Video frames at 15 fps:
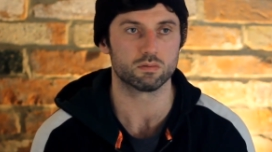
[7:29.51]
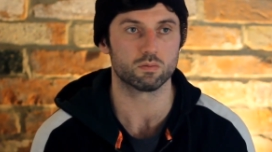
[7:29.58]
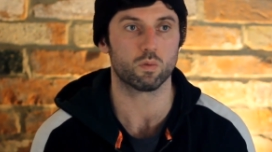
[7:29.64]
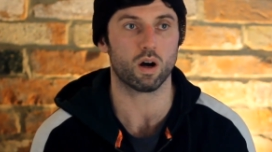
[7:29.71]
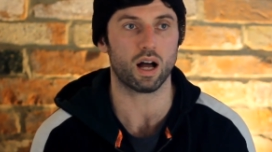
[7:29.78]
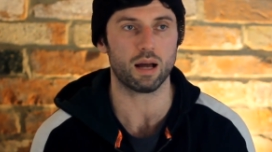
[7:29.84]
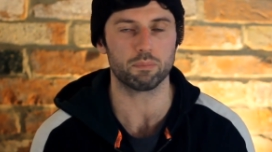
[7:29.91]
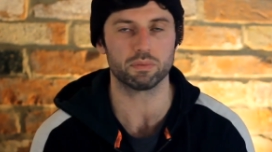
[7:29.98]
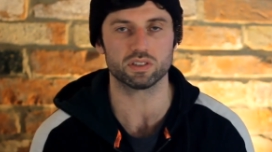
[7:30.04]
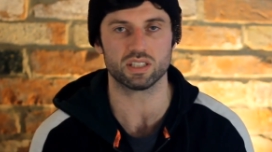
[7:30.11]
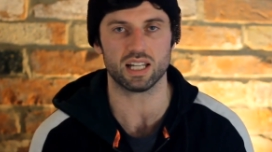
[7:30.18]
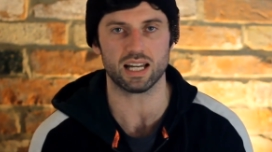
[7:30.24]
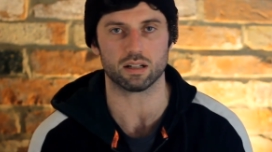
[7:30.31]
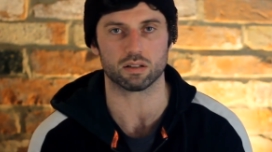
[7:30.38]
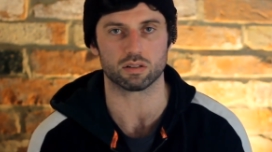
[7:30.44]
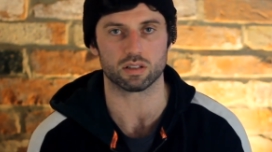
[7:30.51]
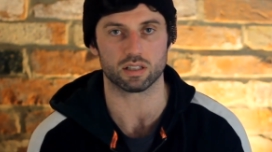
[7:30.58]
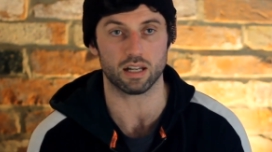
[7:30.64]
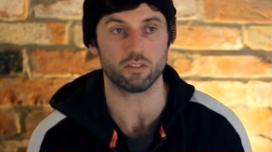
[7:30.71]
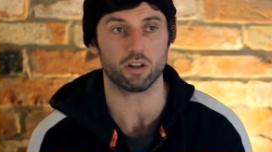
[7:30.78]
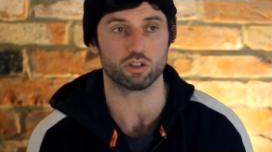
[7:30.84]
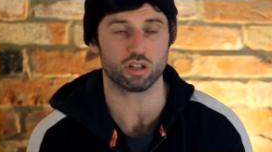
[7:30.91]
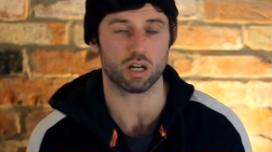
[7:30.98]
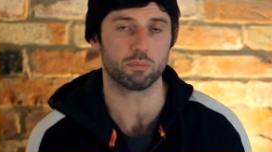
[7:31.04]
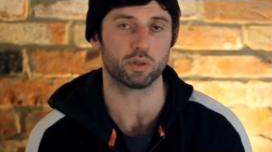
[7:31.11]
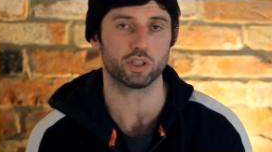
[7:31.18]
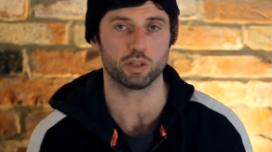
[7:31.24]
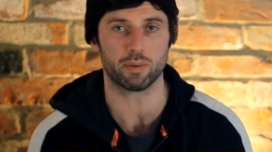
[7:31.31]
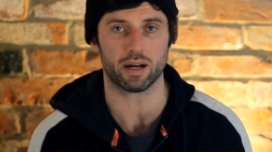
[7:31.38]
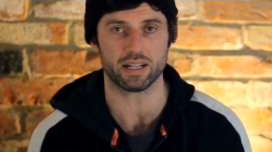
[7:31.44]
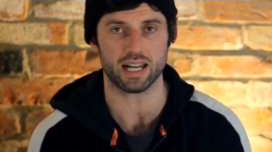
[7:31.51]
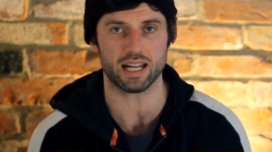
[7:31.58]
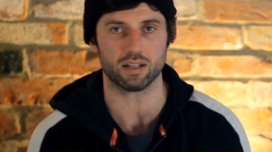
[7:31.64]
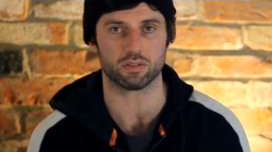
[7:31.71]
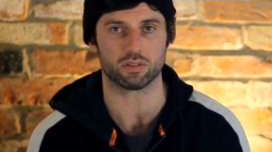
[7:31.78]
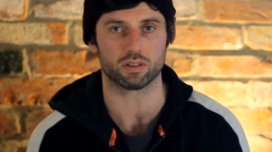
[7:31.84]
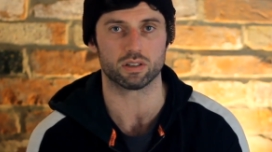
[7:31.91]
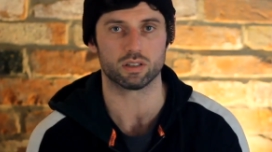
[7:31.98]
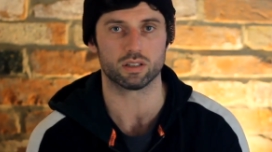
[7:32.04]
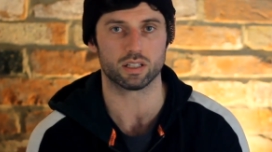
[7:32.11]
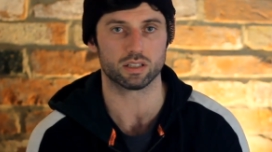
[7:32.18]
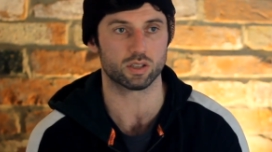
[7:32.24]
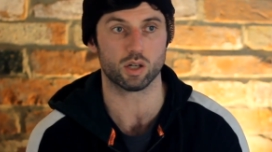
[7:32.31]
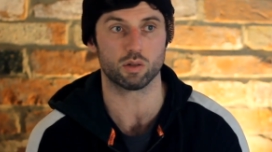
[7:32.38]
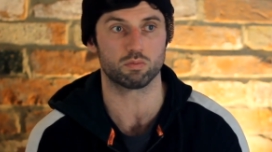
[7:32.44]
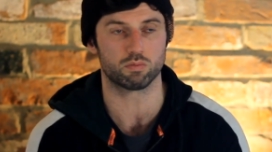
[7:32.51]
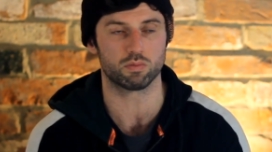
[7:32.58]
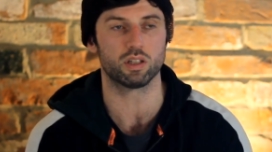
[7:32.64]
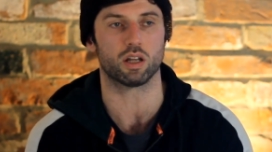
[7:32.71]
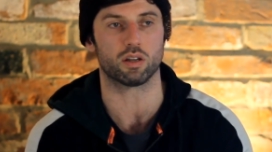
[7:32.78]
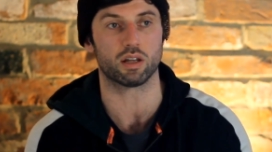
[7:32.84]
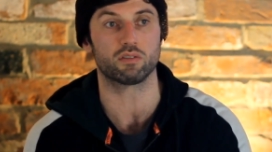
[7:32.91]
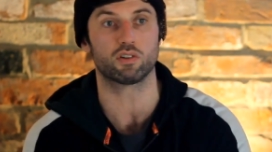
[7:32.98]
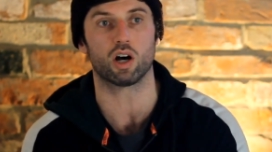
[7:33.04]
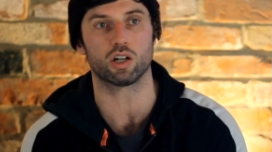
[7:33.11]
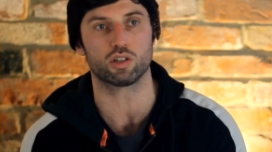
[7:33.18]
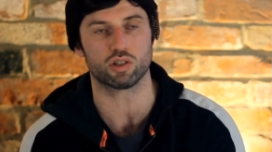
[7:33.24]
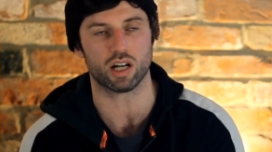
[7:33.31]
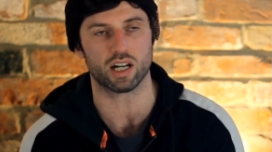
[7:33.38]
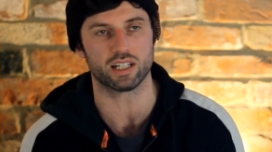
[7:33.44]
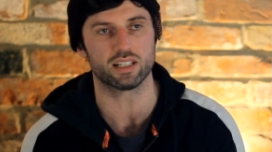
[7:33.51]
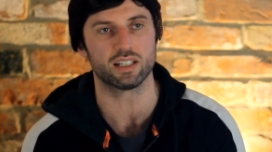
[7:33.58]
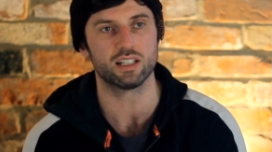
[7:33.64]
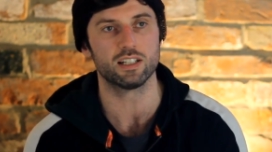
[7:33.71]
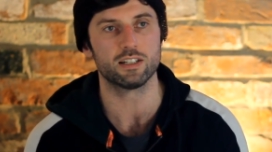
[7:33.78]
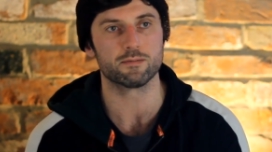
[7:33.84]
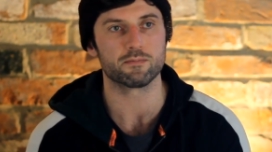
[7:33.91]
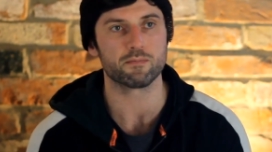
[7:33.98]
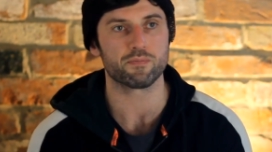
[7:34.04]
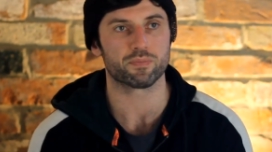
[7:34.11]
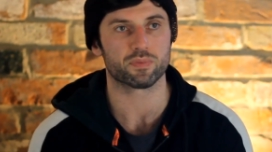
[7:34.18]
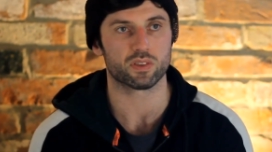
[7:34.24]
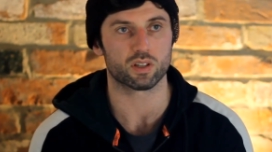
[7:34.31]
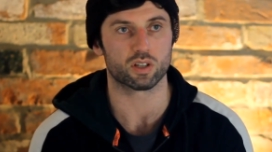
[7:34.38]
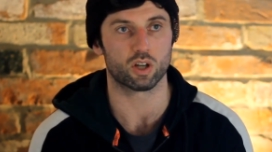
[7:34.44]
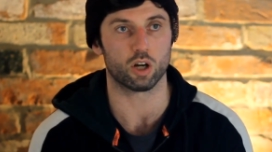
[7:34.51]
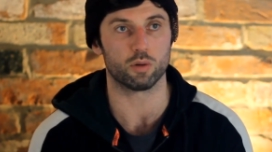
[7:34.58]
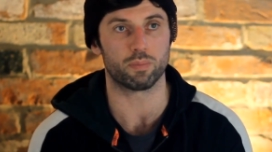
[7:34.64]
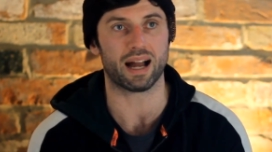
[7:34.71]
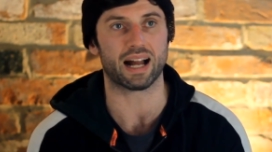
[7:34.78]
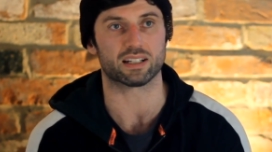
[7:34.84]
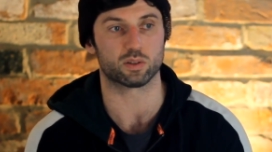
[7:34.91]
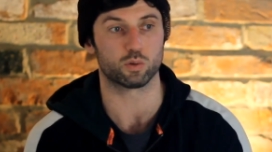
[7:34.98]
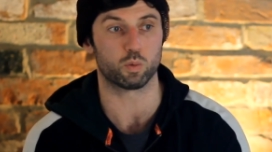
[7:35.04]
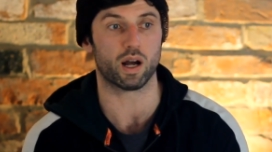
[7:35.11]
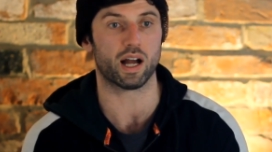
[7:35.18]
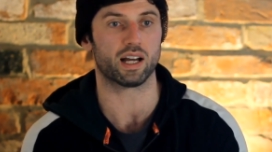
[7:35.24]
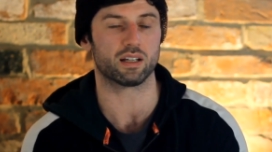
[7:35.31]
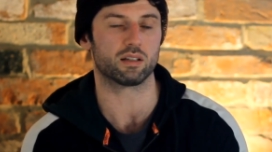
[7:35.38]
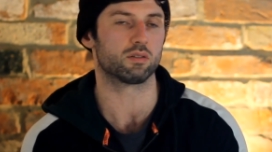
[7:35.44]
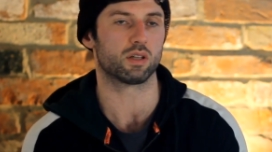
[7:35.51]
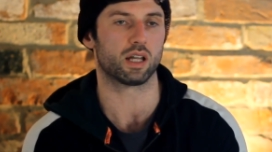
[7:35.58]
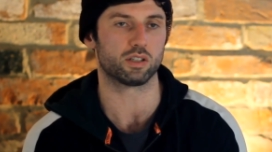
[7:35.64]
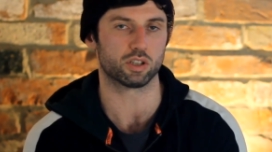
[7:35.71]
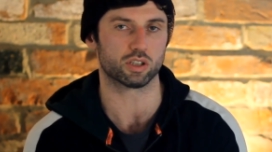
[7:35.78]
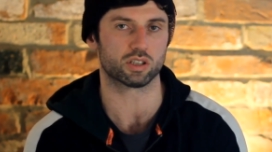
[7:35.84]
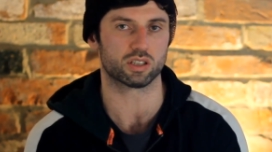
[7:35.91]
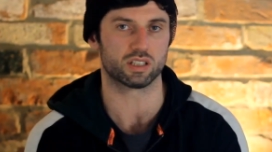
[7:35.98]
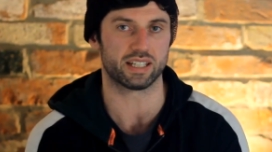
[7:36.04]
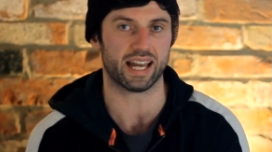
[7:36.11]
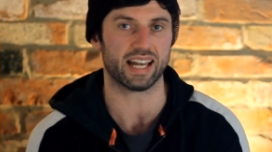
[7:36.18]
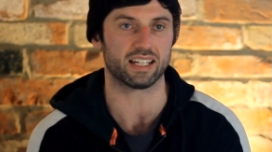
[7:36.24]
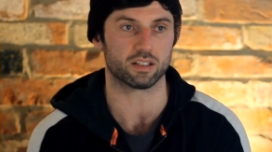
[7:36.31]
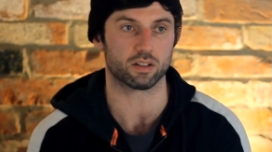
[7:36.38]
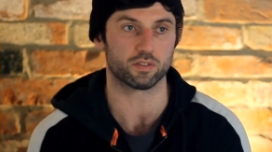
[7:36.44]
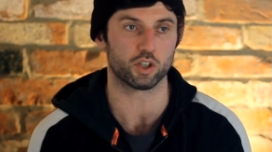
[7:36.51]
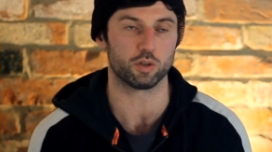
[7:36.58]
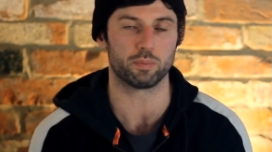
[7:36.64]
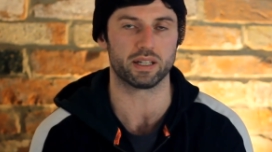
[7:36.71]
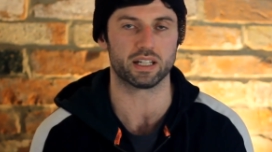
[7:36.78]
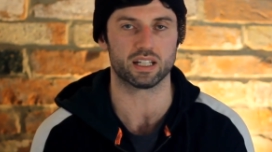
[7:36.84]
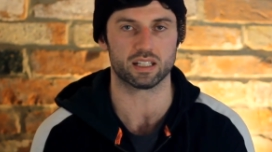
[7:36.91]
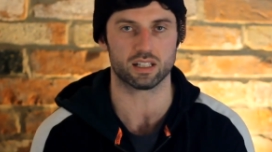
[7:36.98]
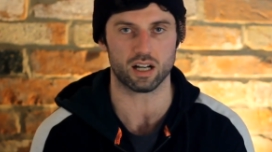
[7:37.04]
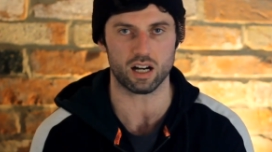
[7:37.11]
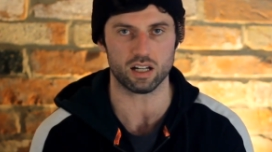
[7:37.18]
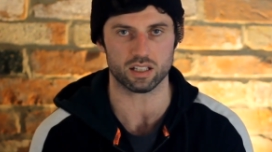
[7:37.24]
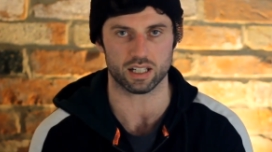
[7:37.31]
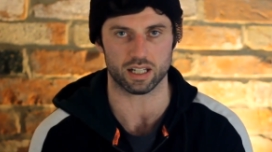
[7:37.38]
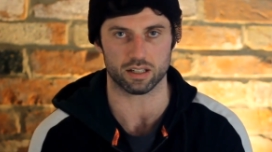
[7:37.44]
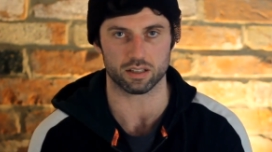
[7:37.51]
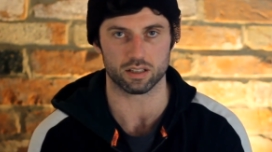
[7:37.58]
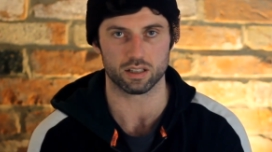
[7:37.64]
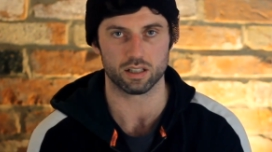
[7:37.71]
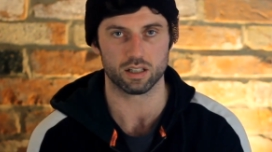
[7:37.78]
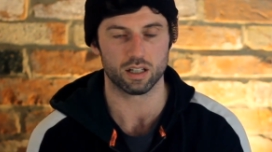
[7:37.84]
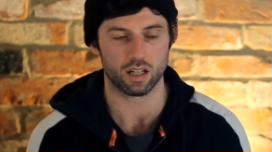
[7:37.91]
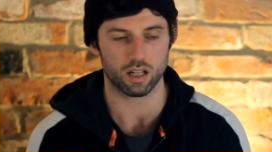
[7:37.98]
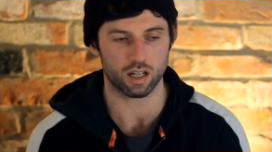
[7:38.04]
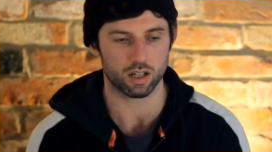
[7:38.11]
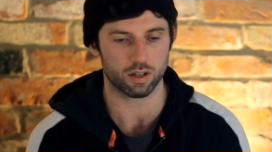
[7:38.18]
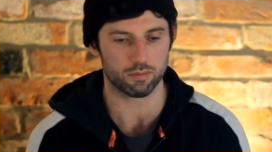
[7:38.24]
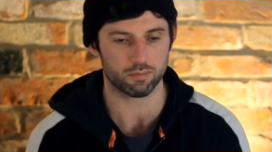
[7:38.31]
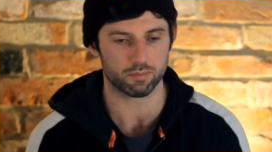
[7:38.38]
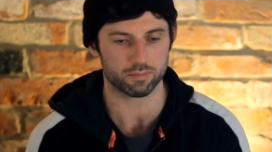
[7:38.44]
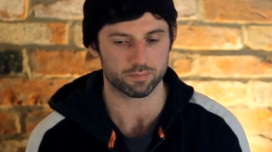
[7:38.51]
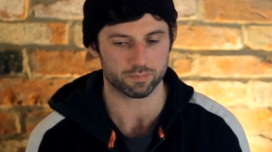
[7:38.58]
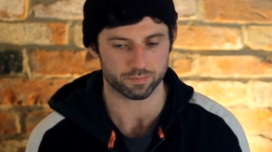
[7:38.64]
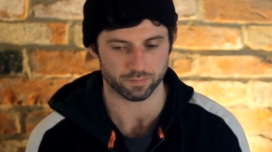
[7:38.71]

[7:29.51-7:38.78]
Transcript: What happens now? They've got to try and put you back down. There's no, they've got to try and go back to where they just gained of you being in guard again.